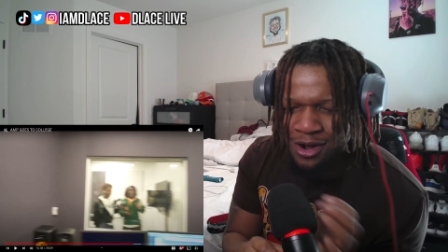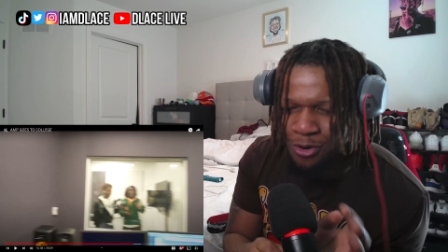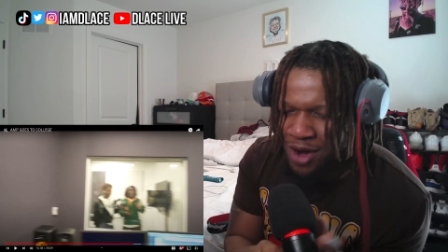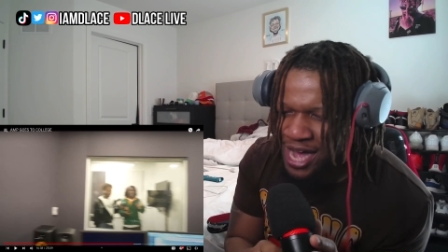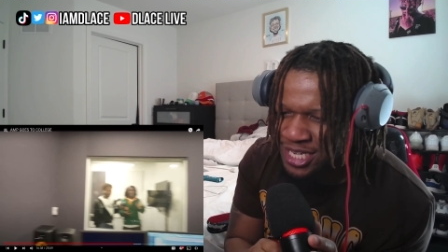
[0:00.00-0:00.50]

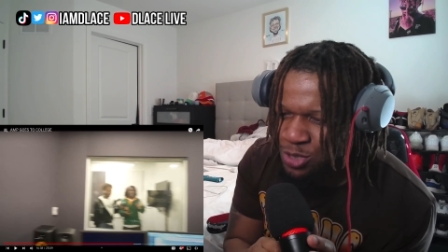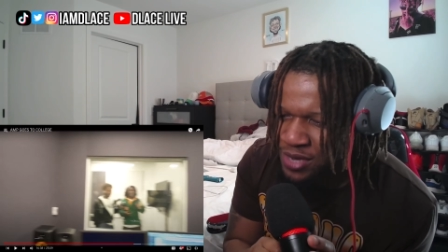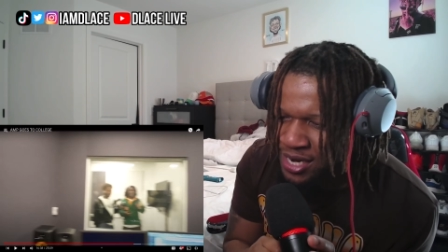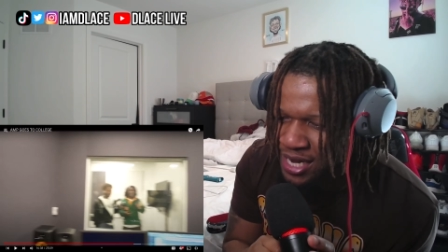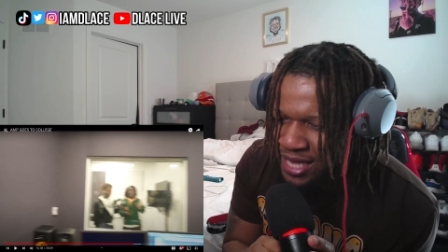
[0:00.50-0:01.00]
Why is he
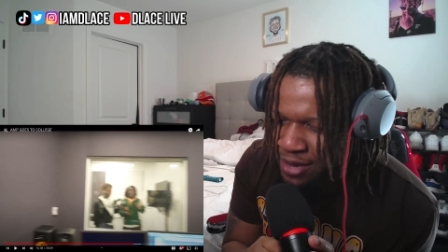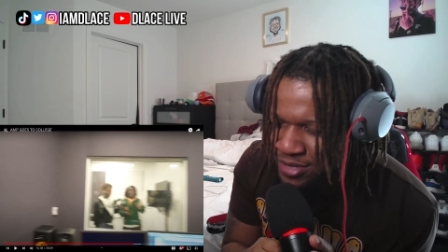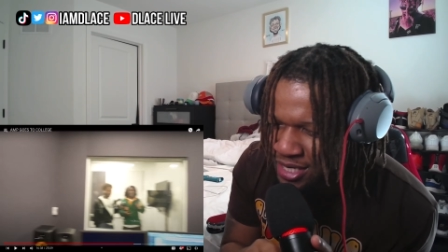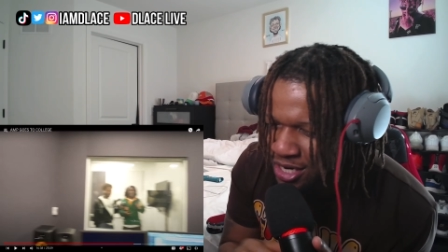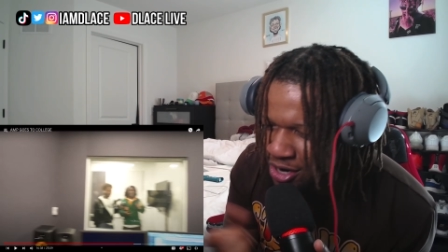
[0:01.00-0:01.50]
tweaking that they
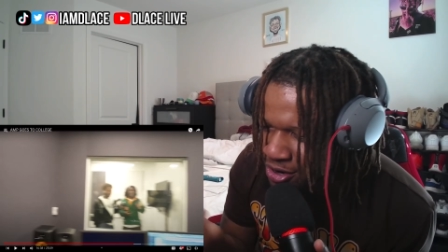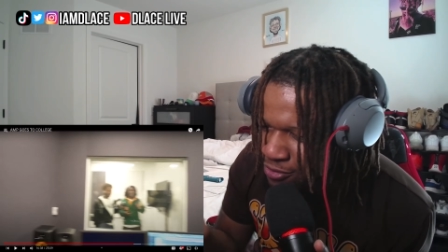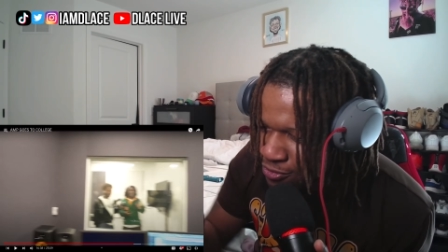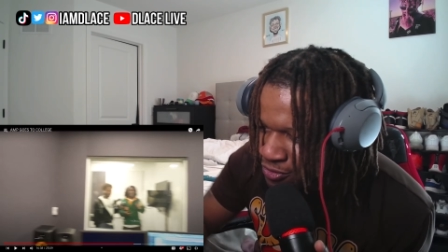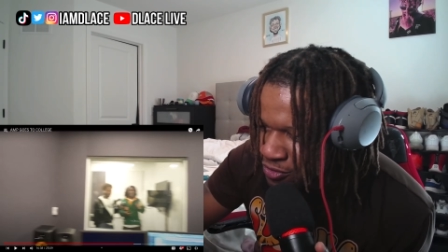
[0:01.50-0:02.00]
was in the girl
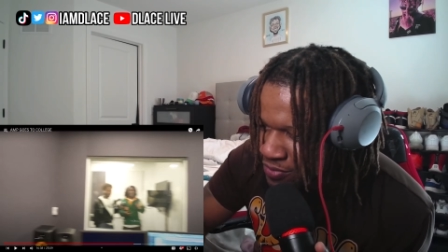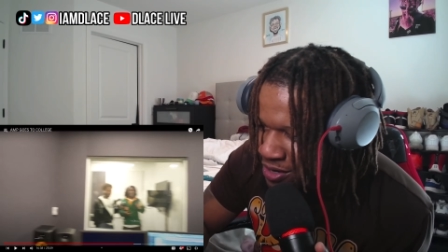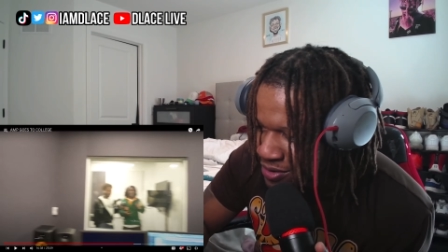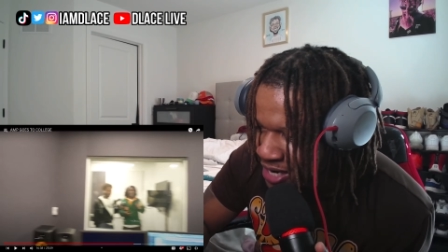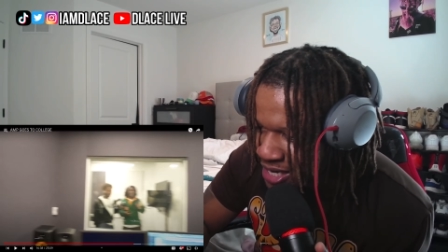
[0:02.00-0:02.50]
room,
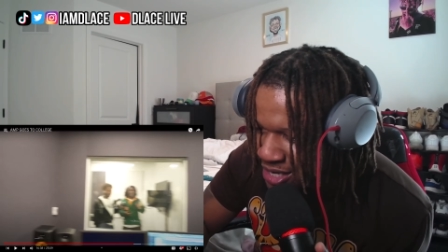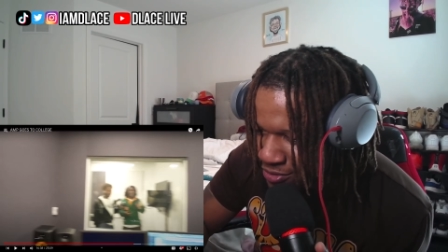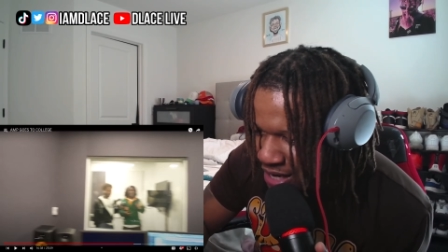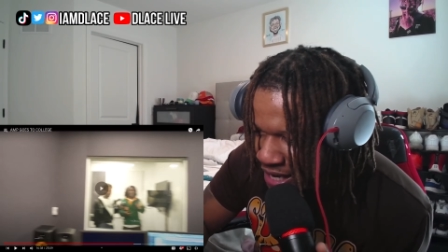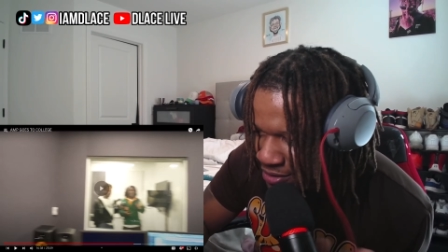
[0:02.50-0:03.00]
bro? They
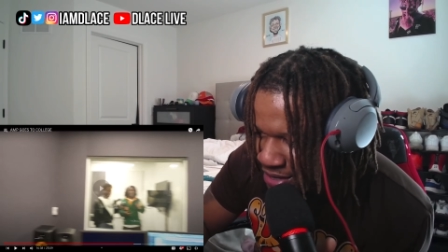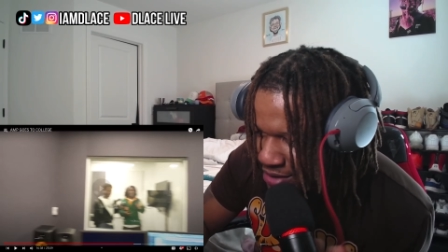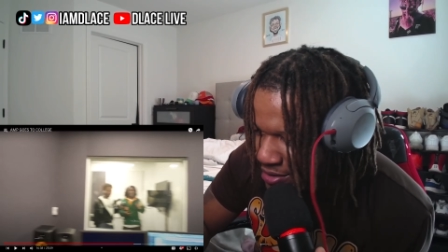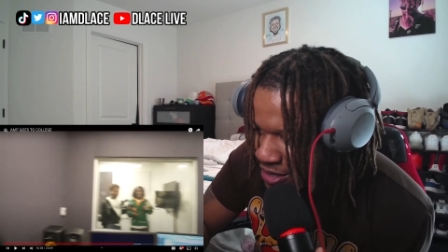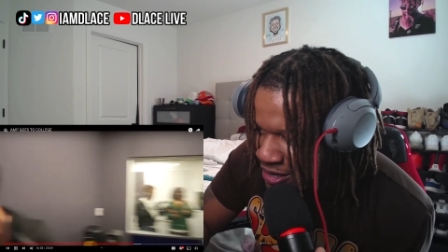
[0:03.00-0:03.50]
like what?